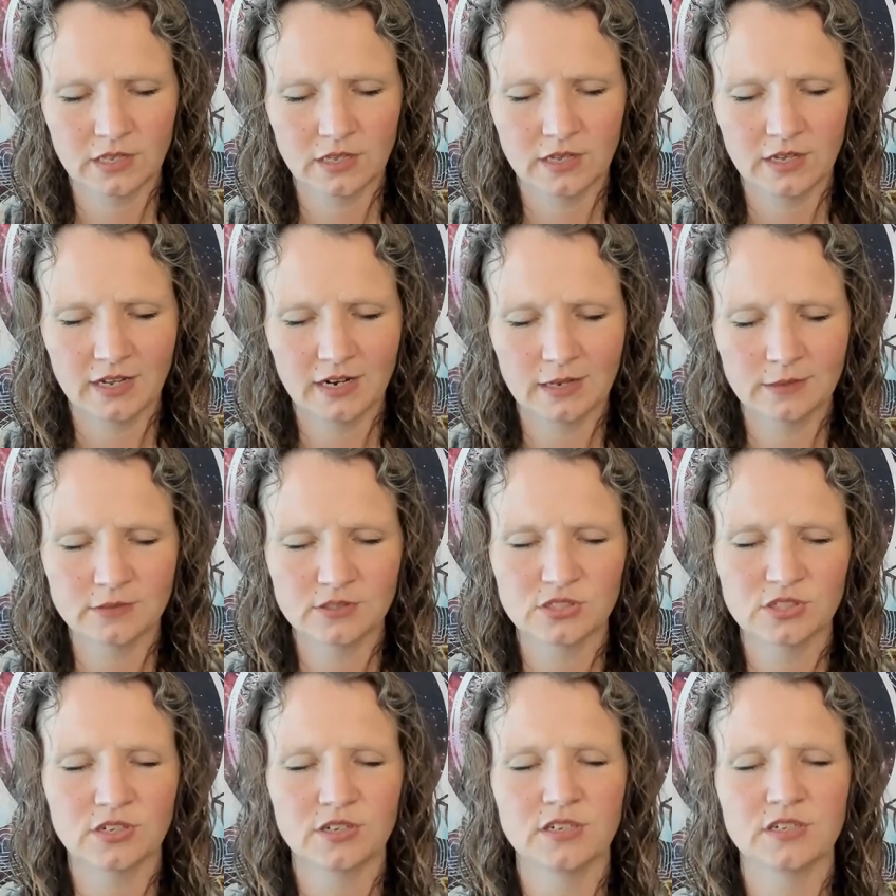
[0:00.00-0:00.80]
And I'm
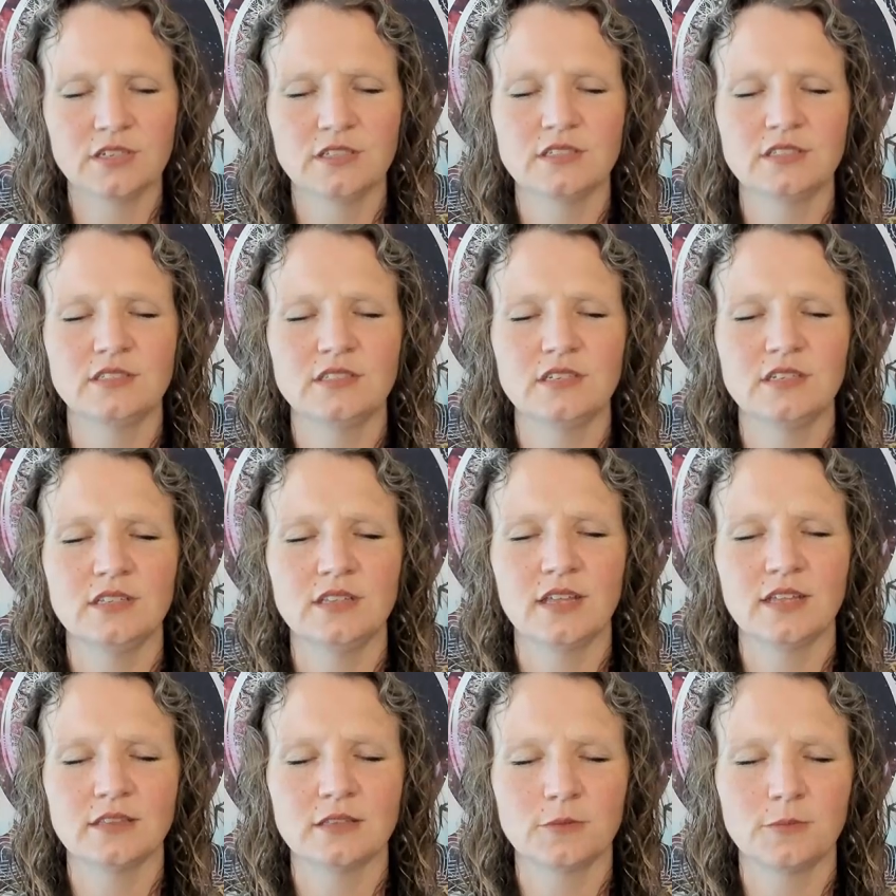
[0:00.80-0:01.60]
starting to see
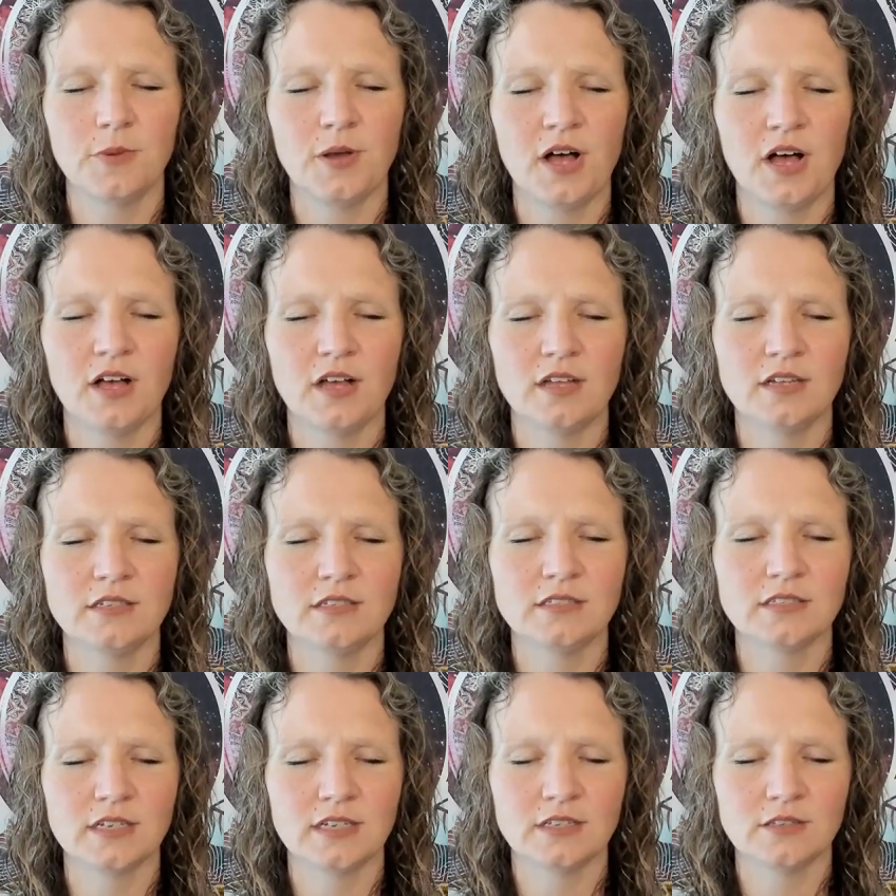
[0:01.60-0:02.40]
that the
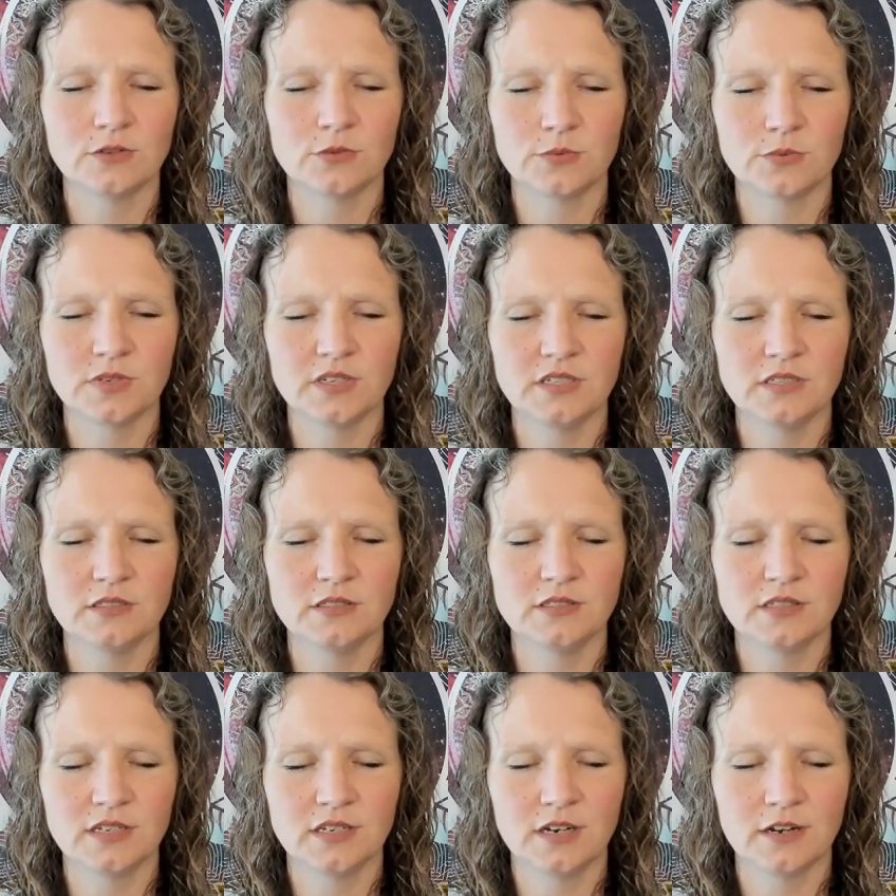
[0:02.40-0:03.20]
pond and the
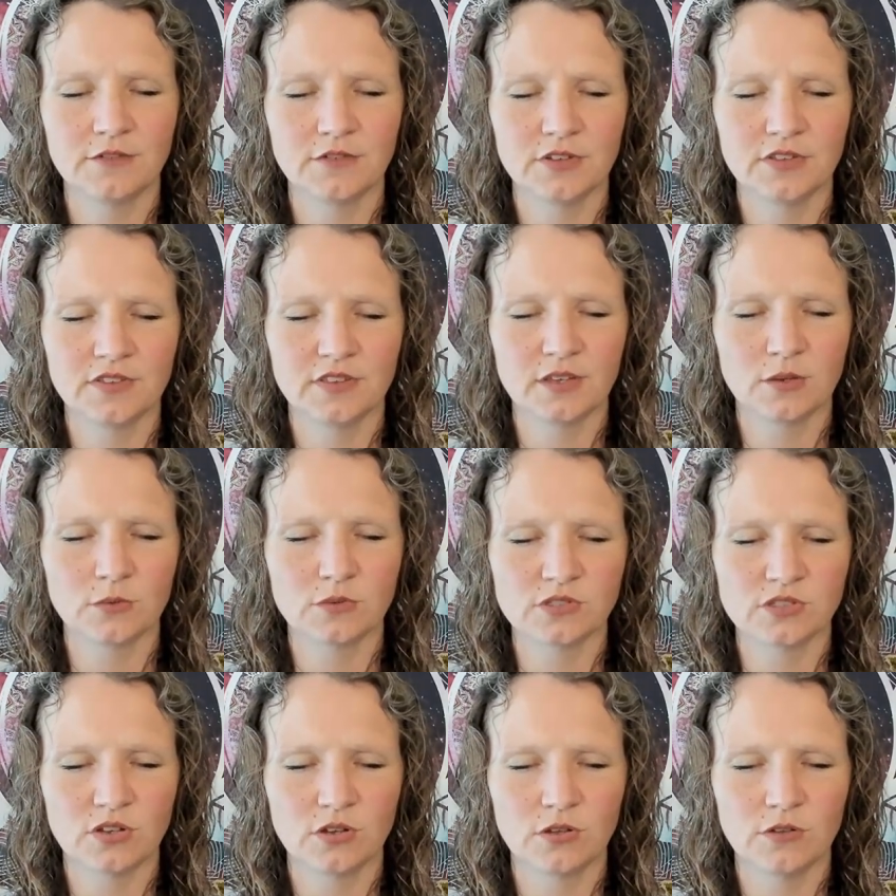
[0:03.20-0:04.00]
reeds and everything
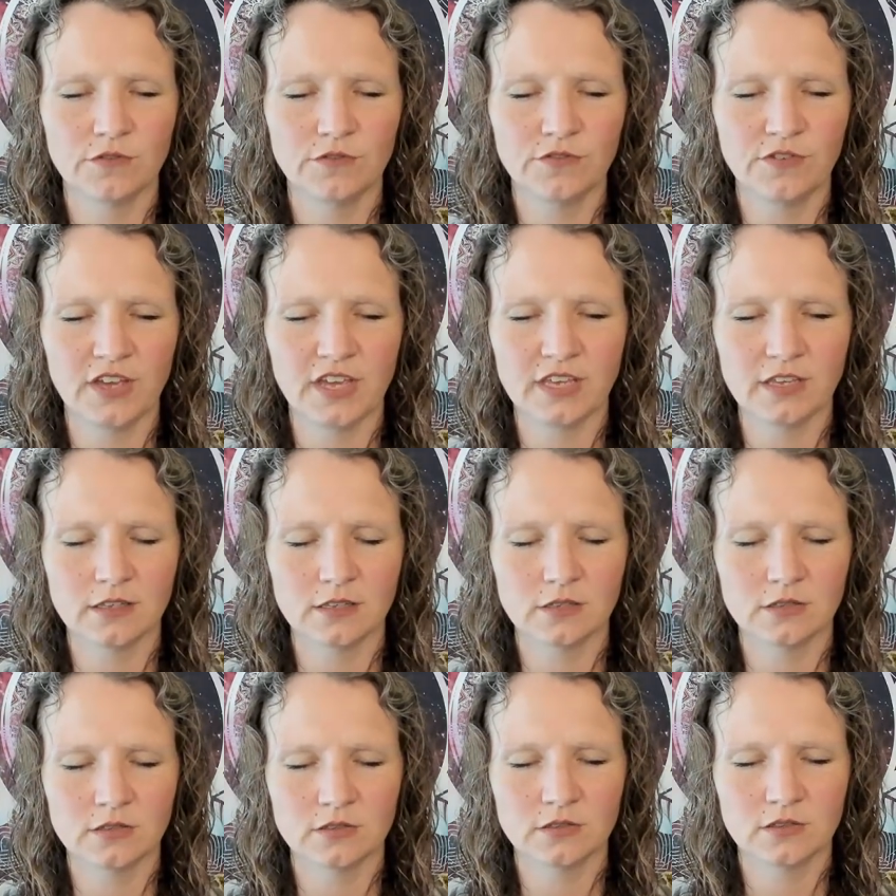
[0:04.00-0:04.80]
was all
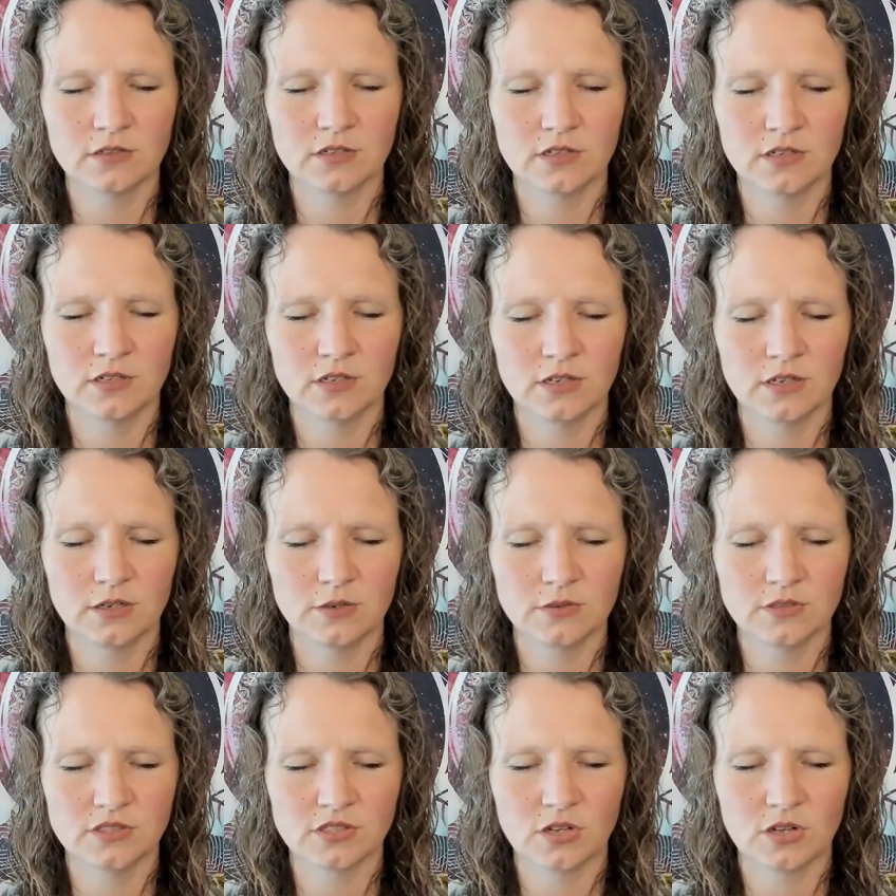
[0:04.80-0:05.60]
fake. It
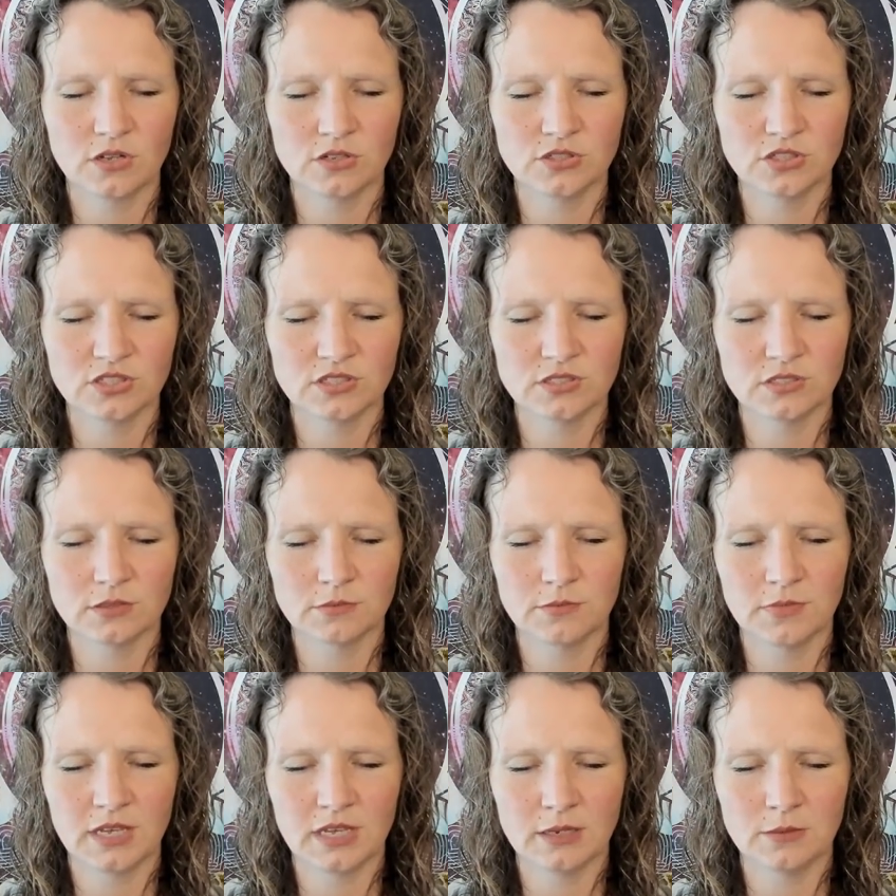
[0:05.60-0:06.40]
was all just a
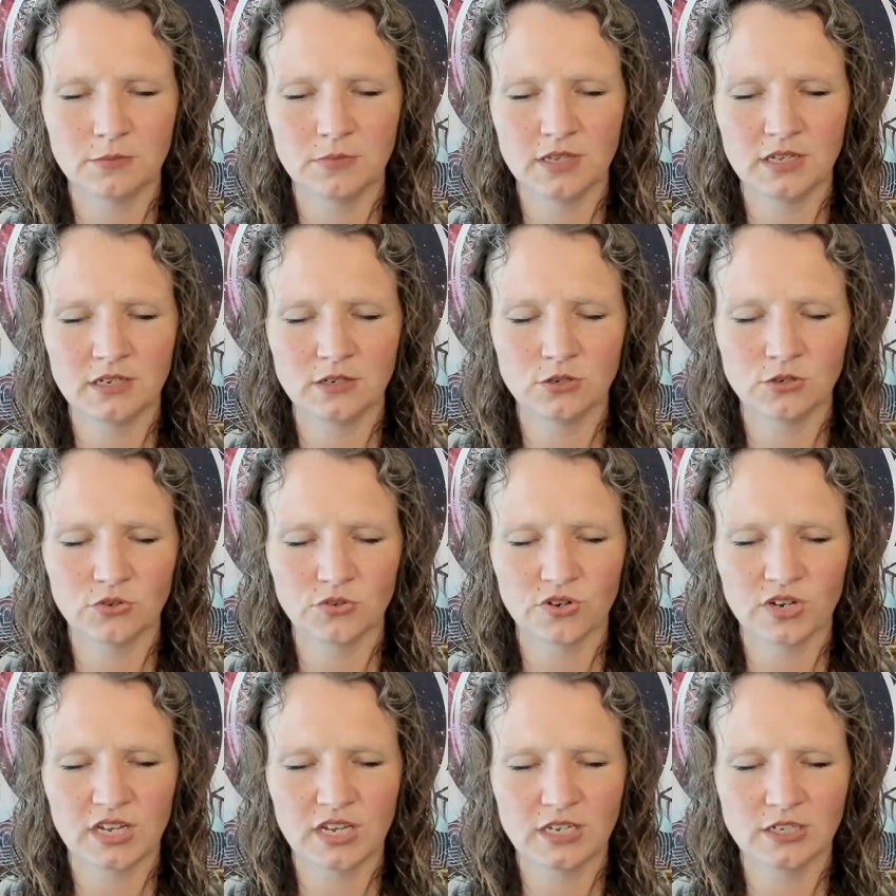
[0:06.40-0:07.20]
man made
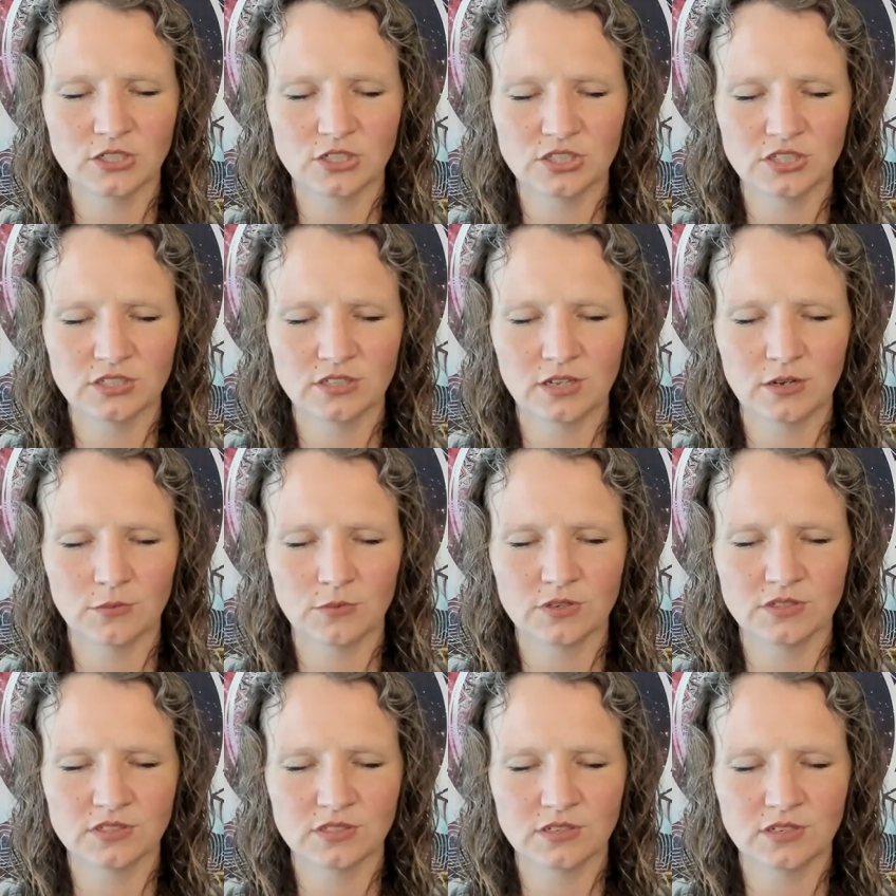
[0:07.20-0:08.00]
creation that
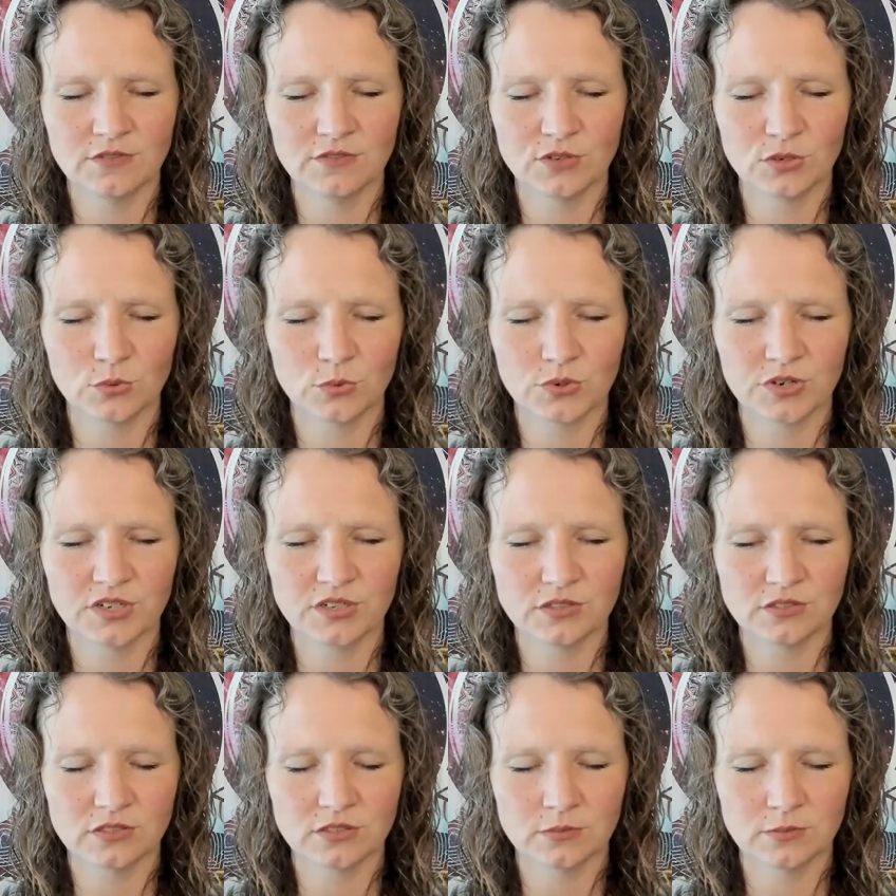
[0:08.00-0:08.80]
wasn't even
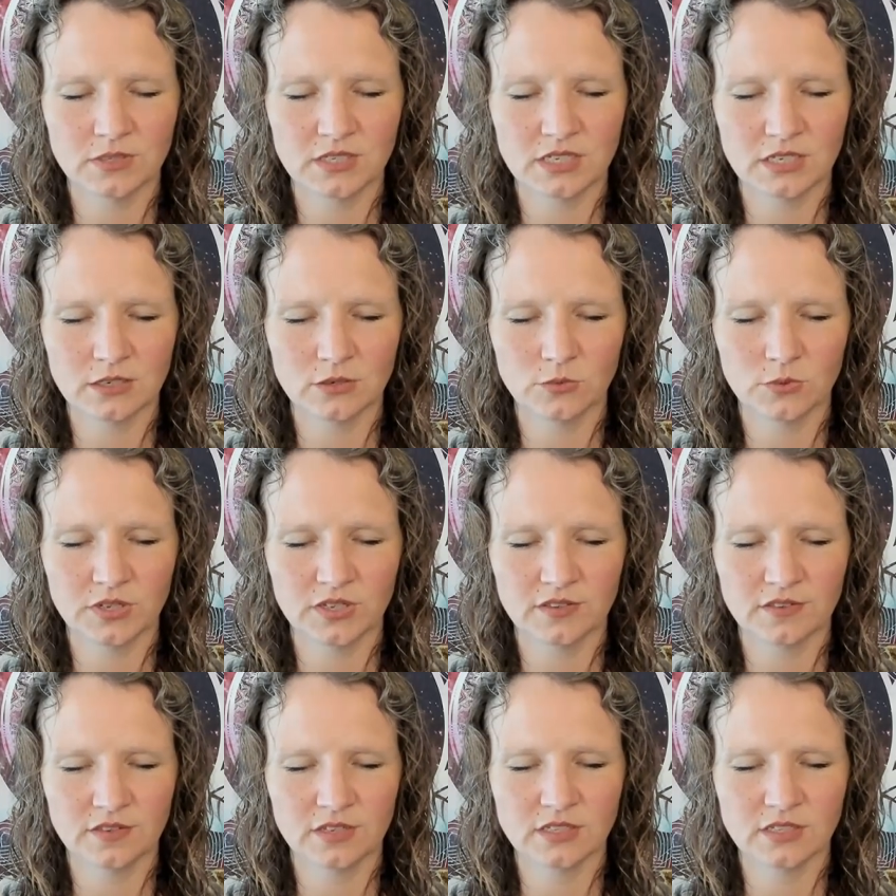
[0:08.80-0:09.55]
real to begin with.